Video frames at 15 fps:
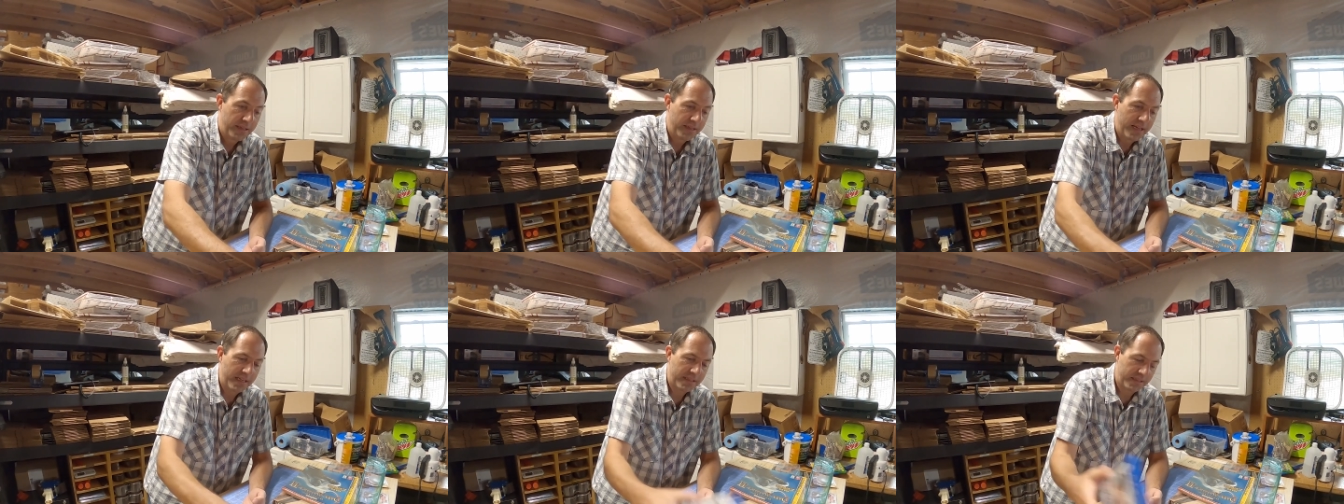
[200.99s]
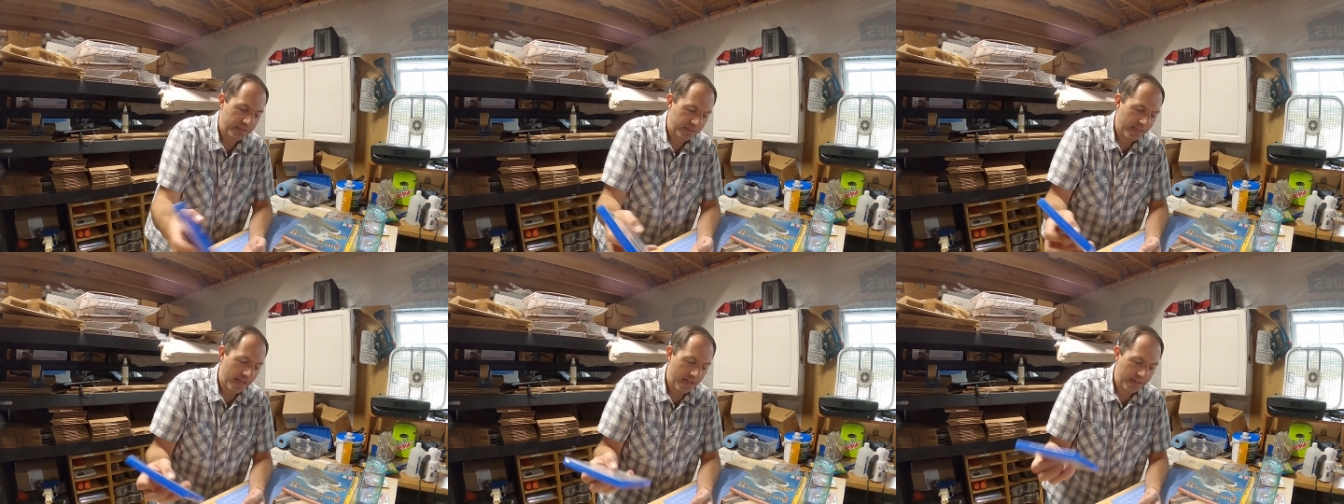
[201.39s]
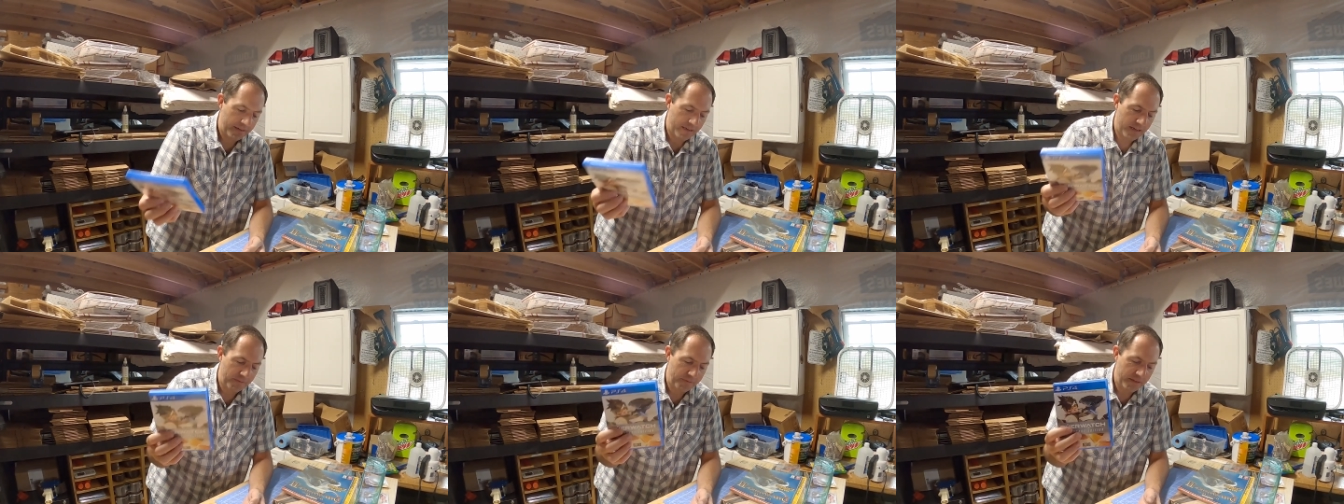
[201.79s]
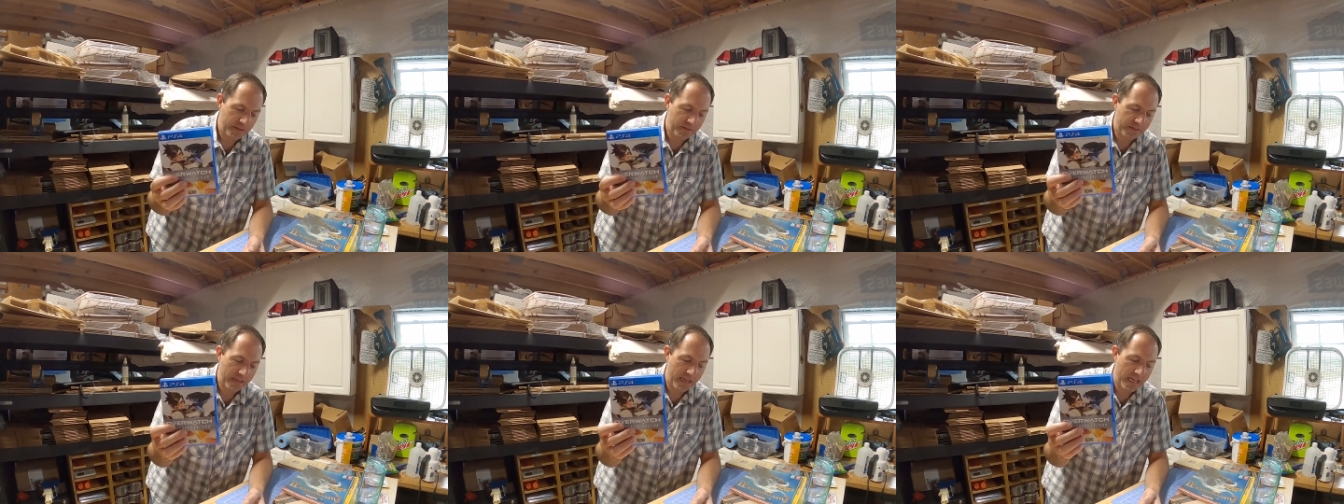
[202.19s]
Next is that uh,
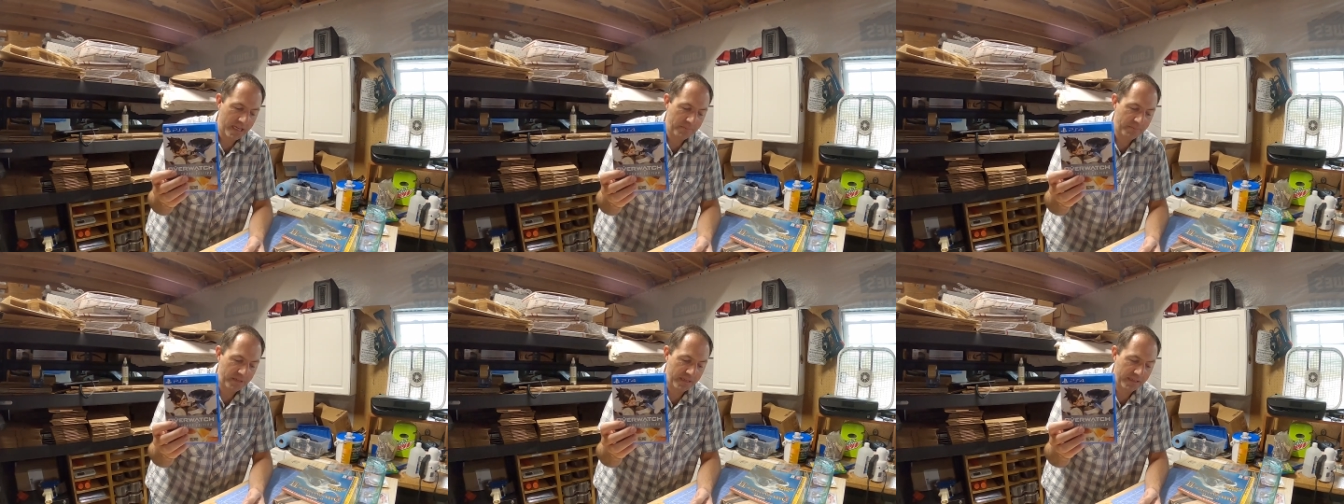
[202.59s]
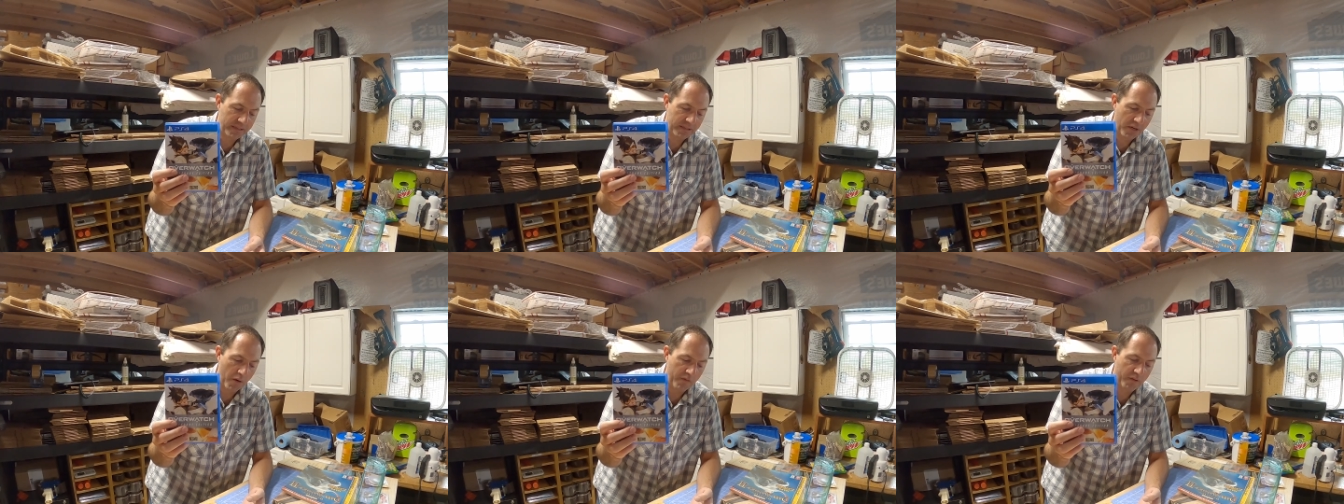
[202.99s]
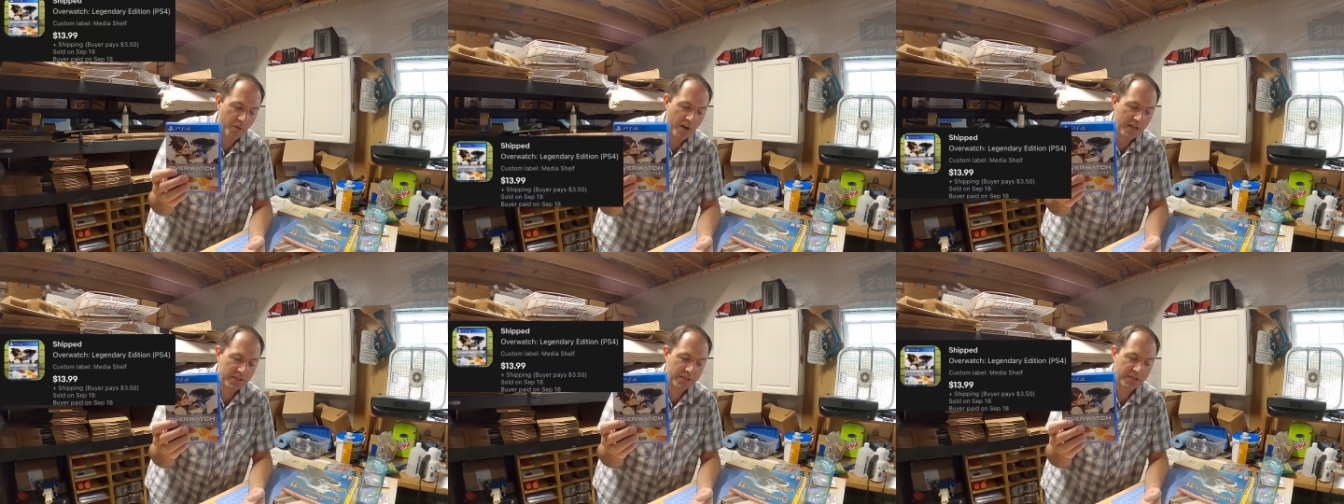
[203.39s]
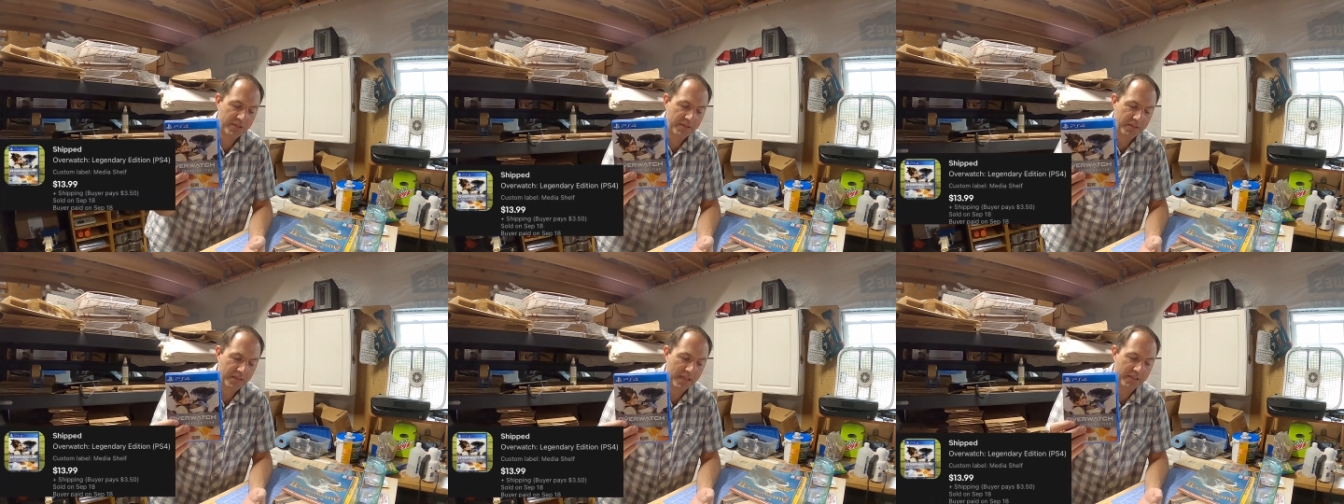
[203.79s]
video game. It's Overwatch
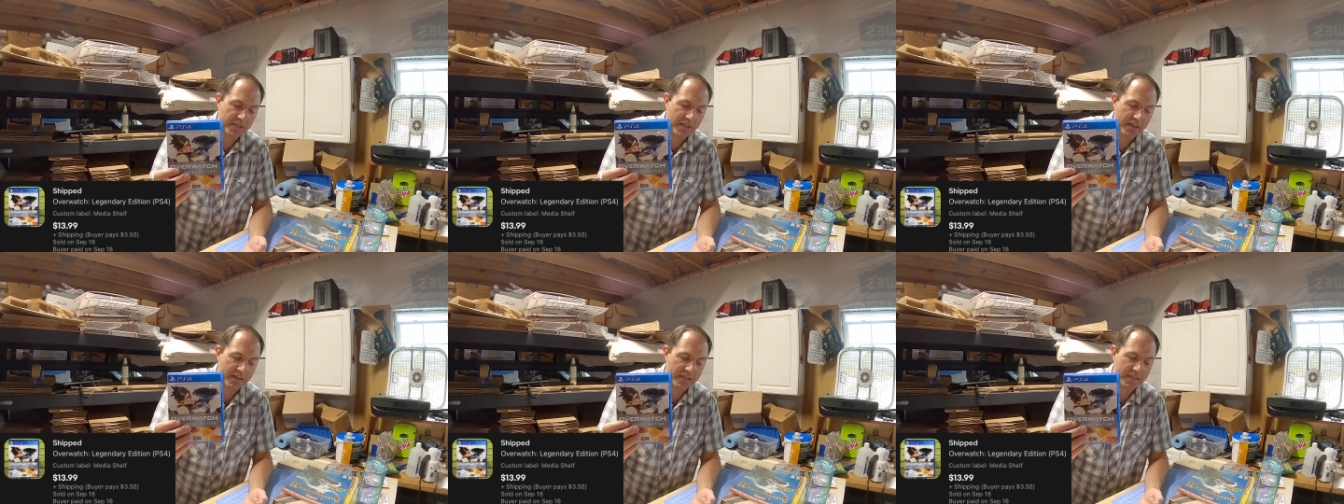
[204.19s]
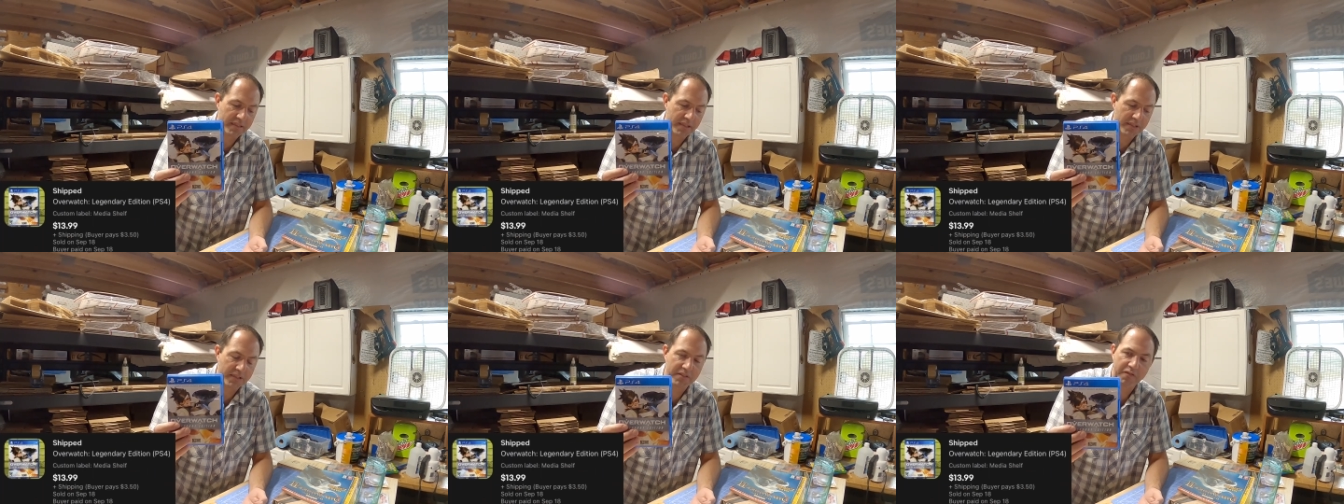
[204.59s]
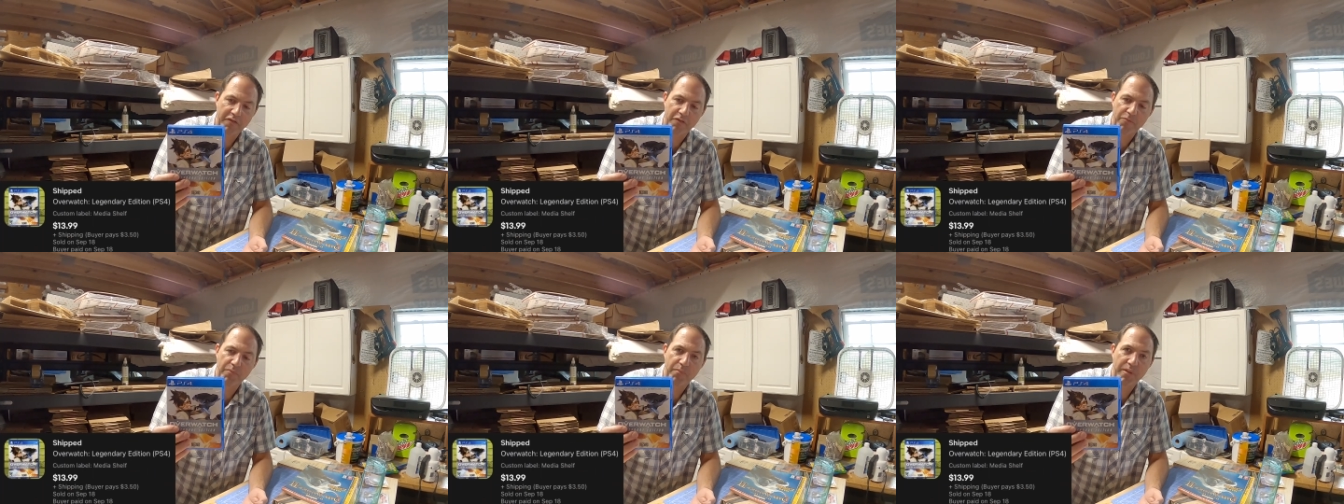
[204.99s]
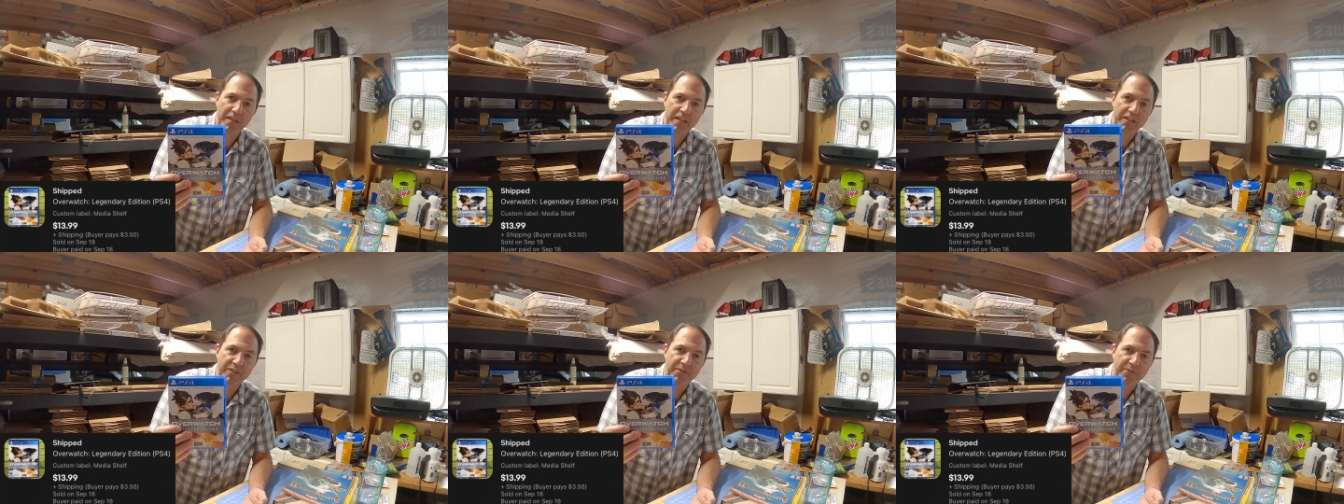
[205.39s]
Legendary Edition from
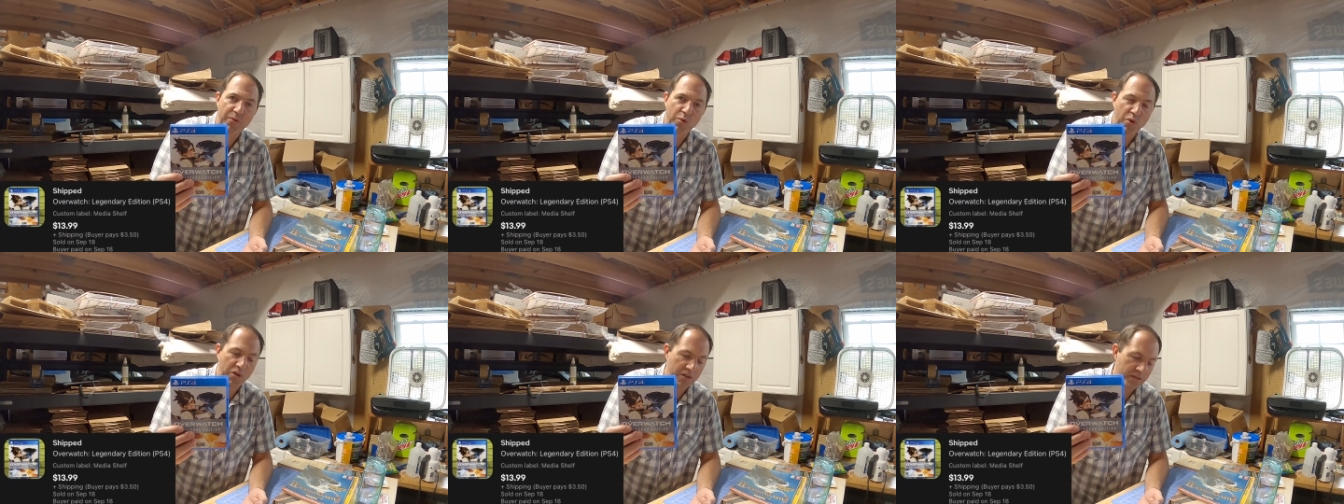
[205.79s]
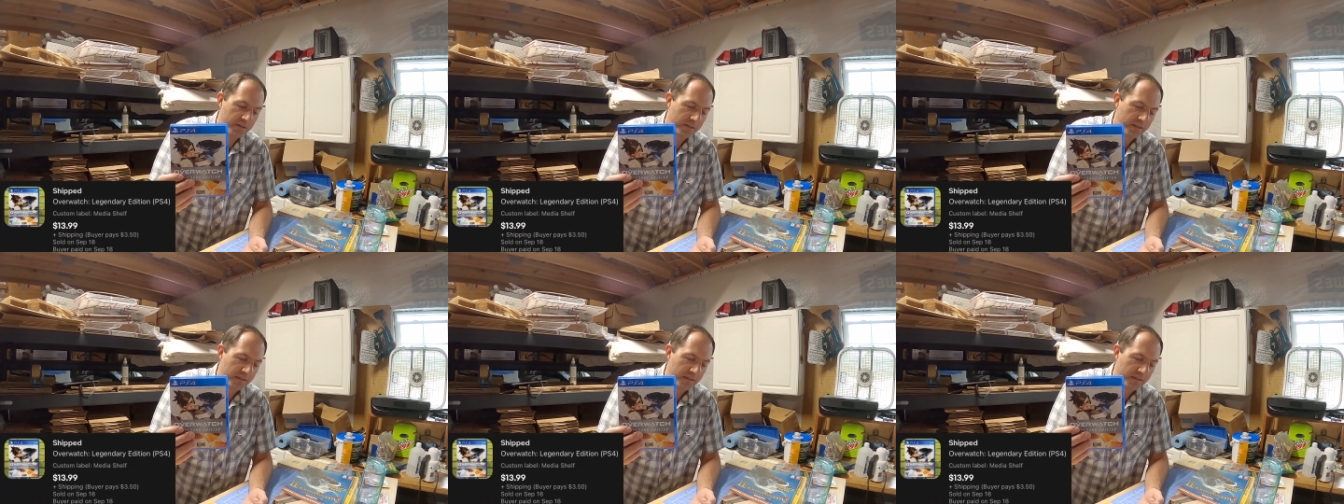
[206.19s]
P S four,